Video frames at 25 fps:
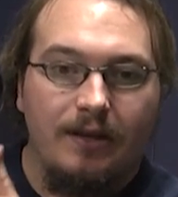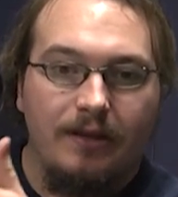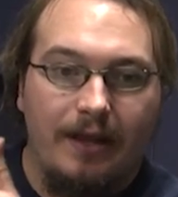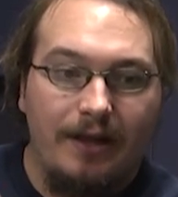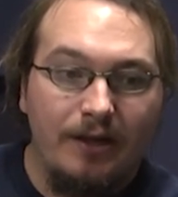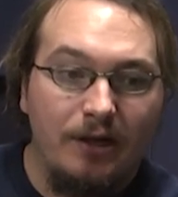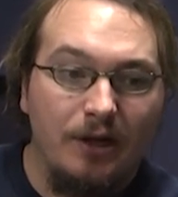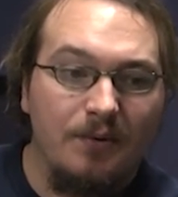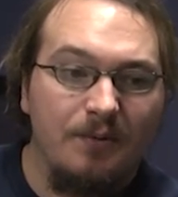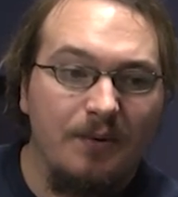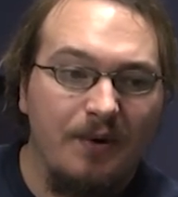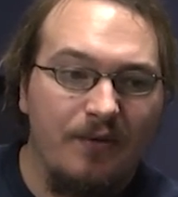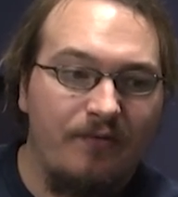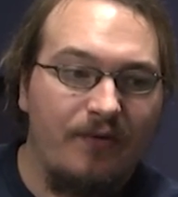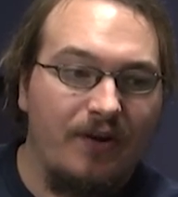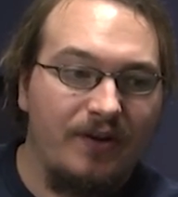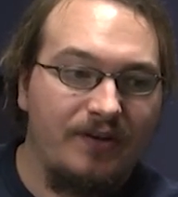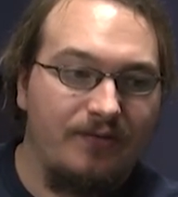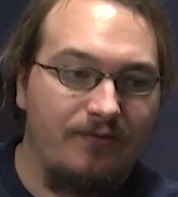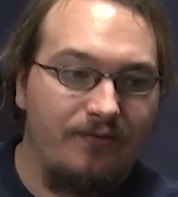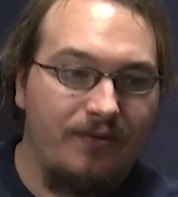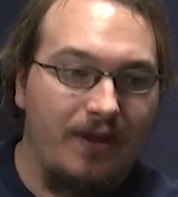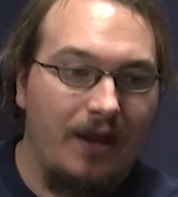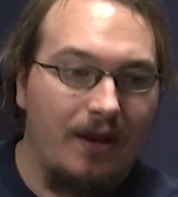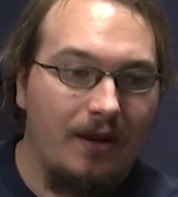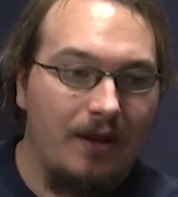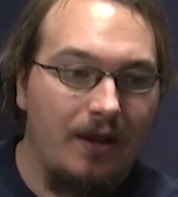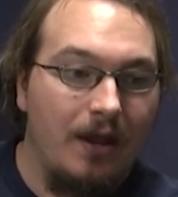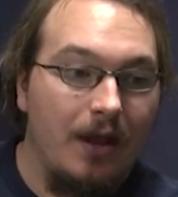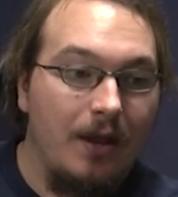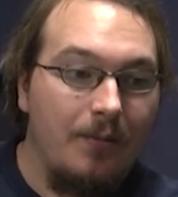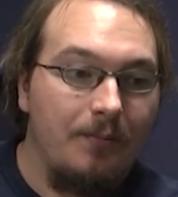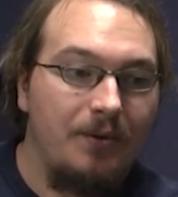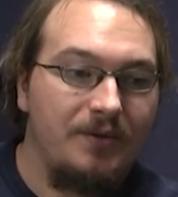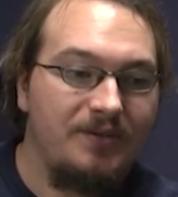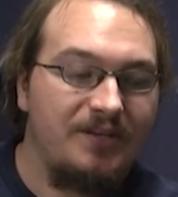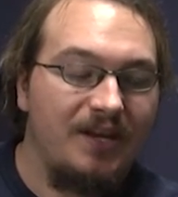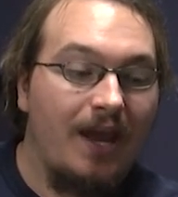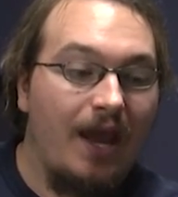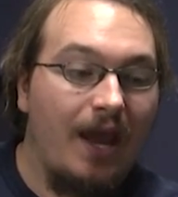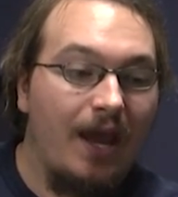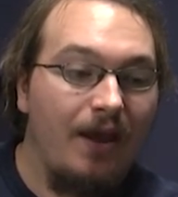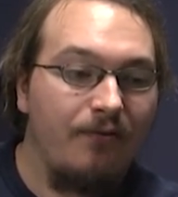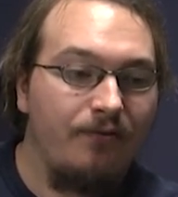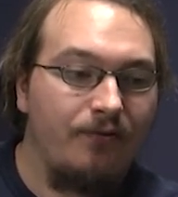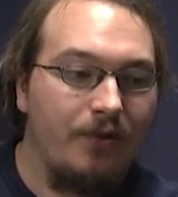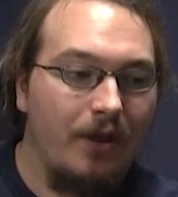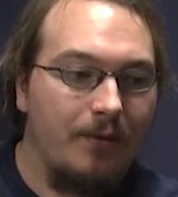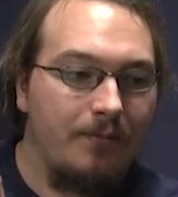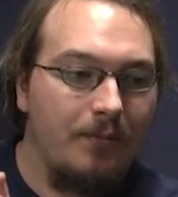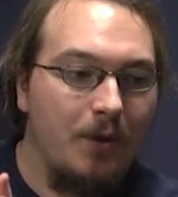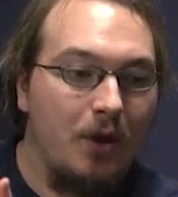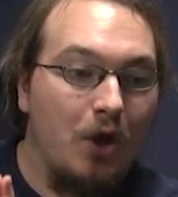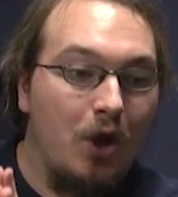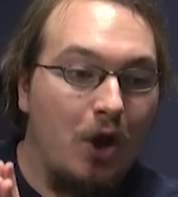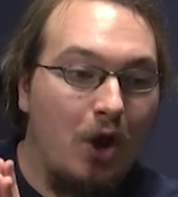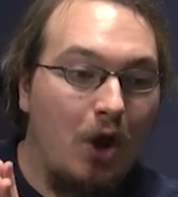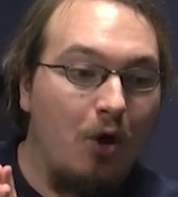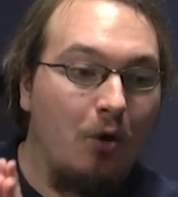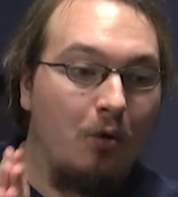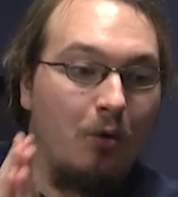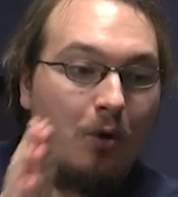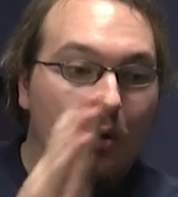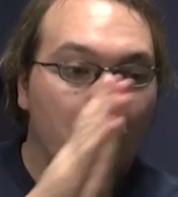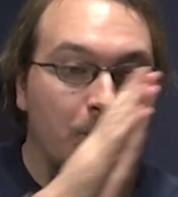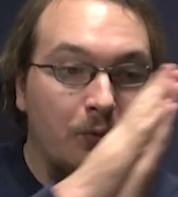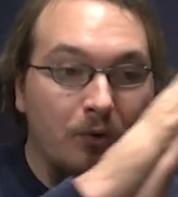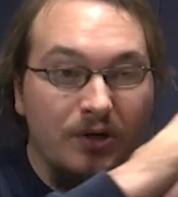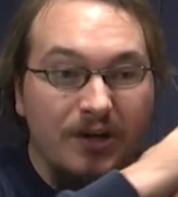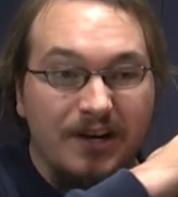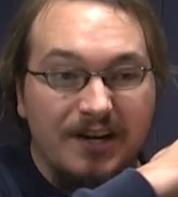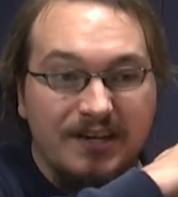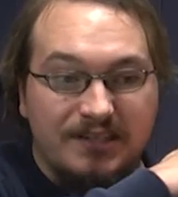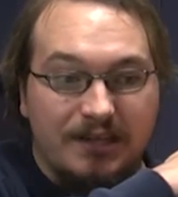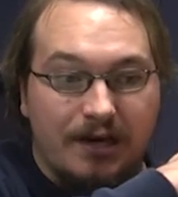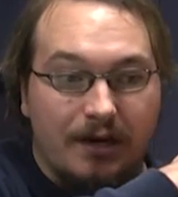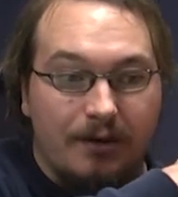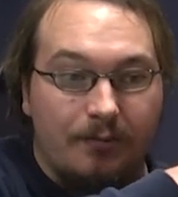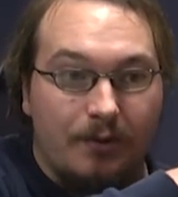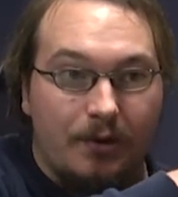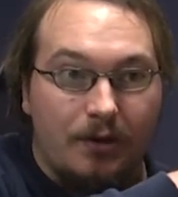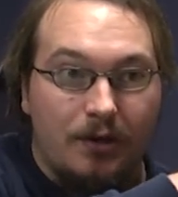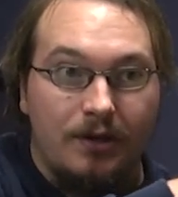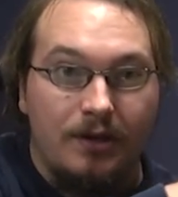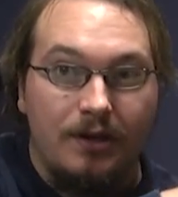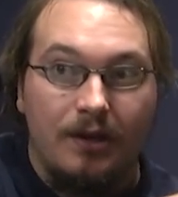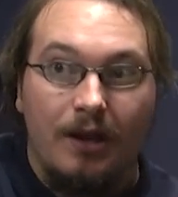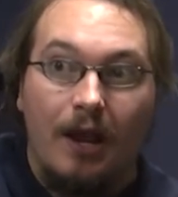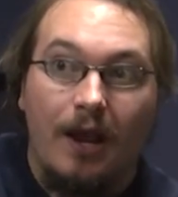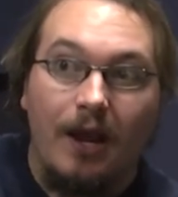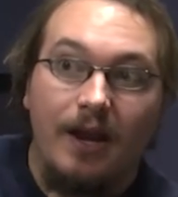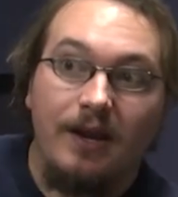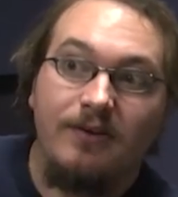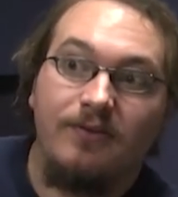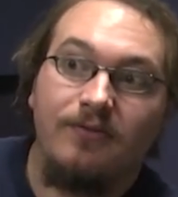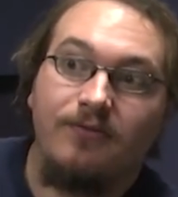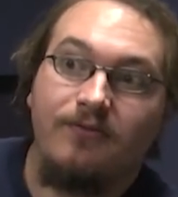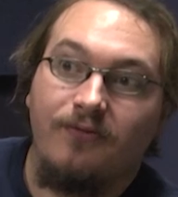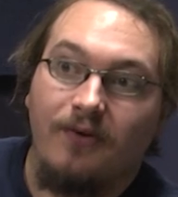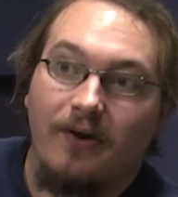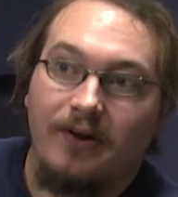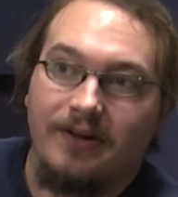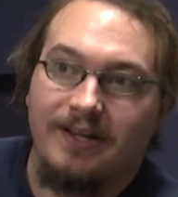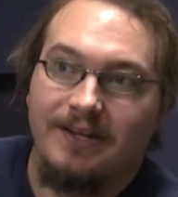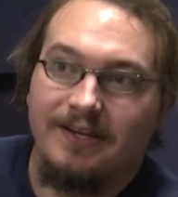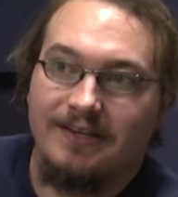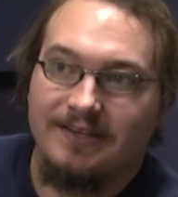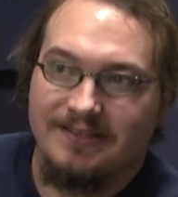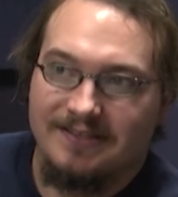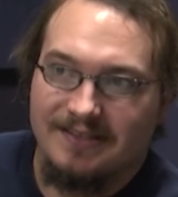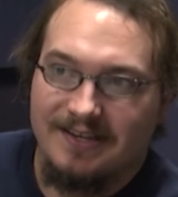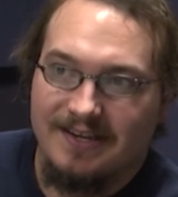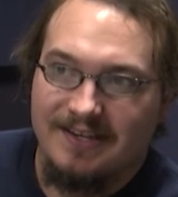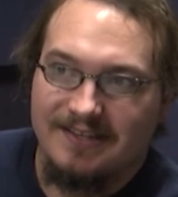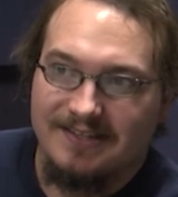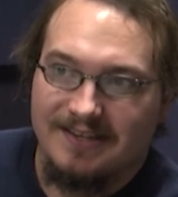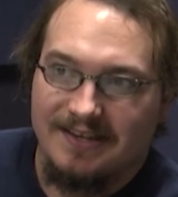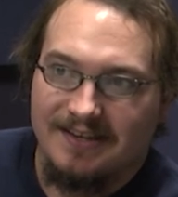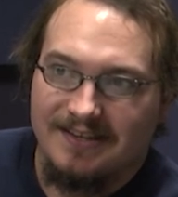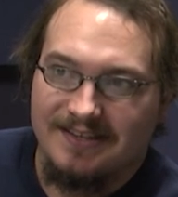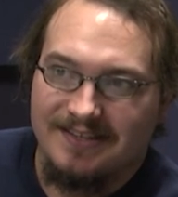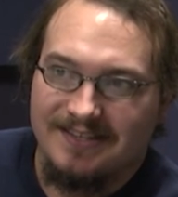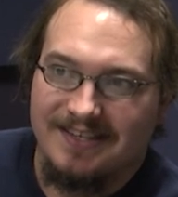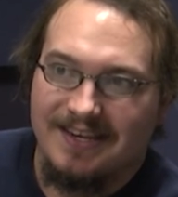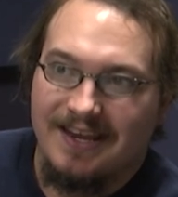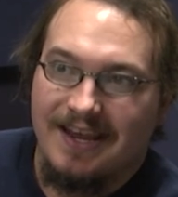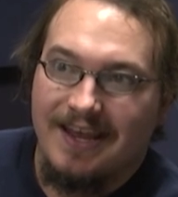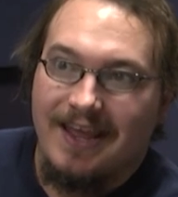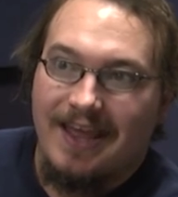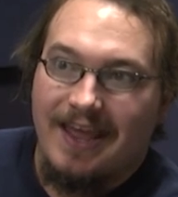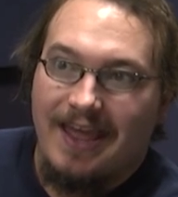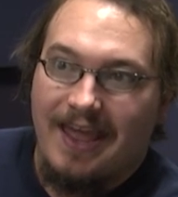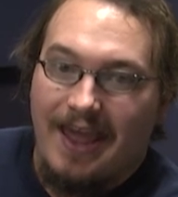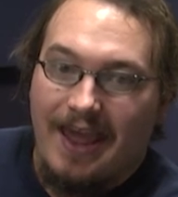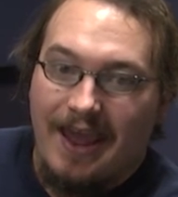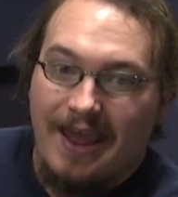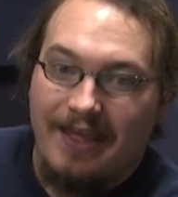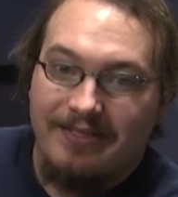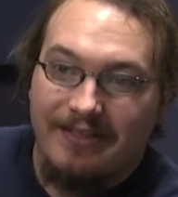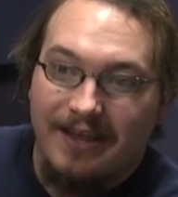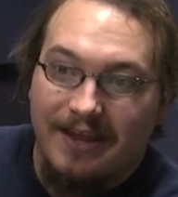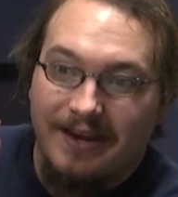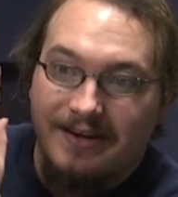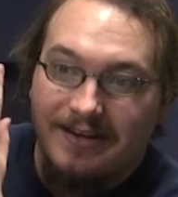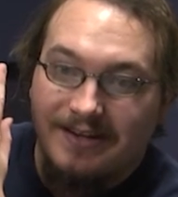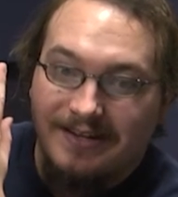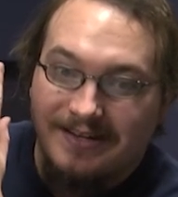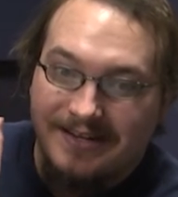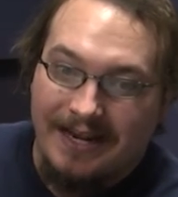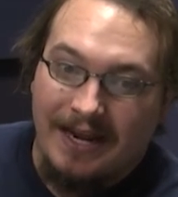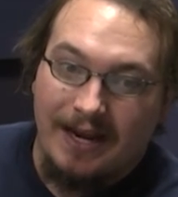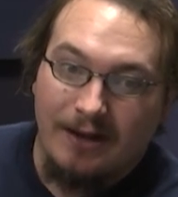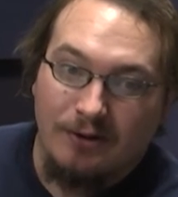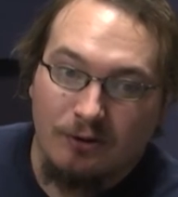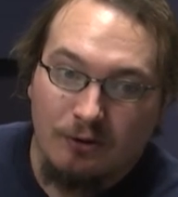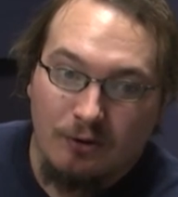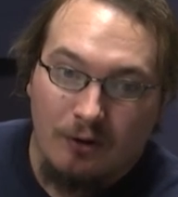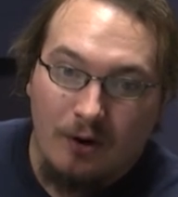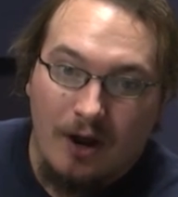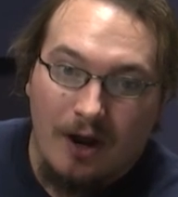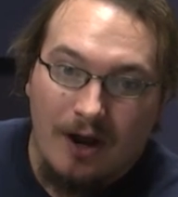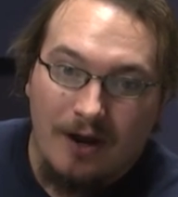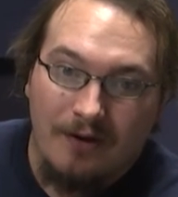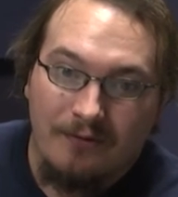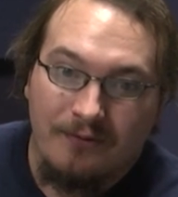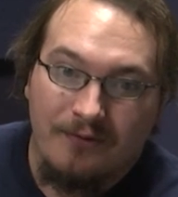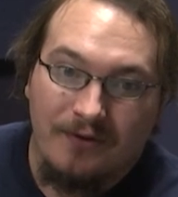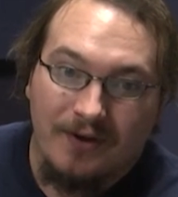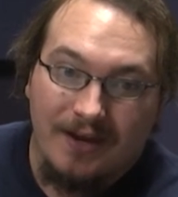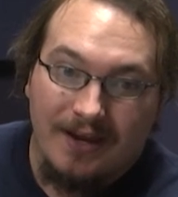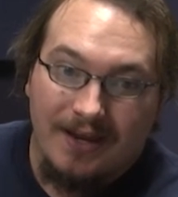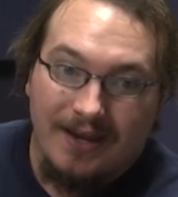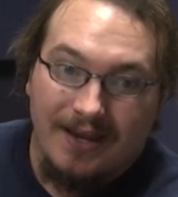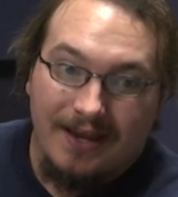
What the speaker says: That could have been effective then. But to have them, we're gonna set up 9 fucking seasons, and then kill her off